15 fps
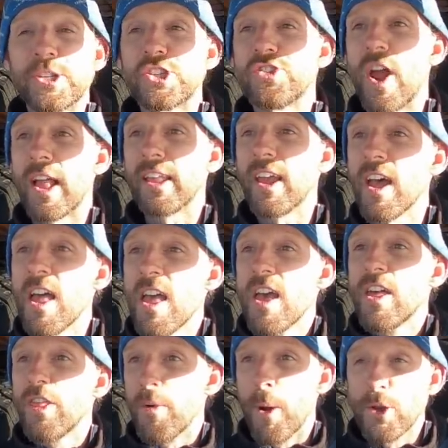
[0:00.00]
Australia,
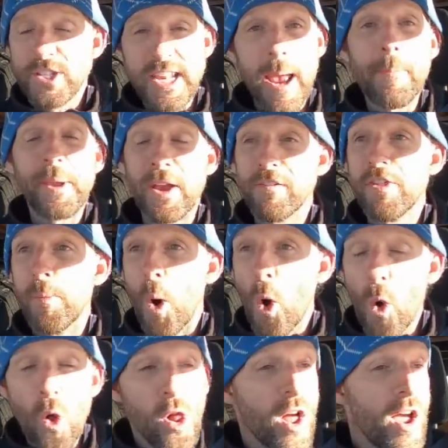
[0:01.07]
the most epic of them
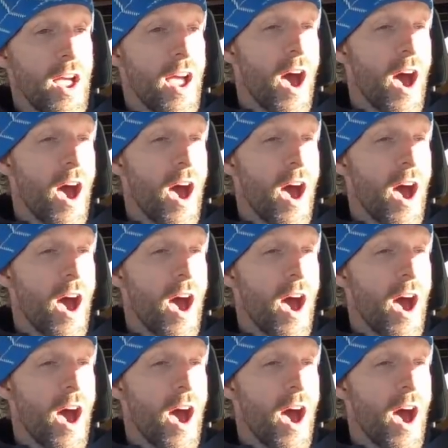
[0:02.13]
all.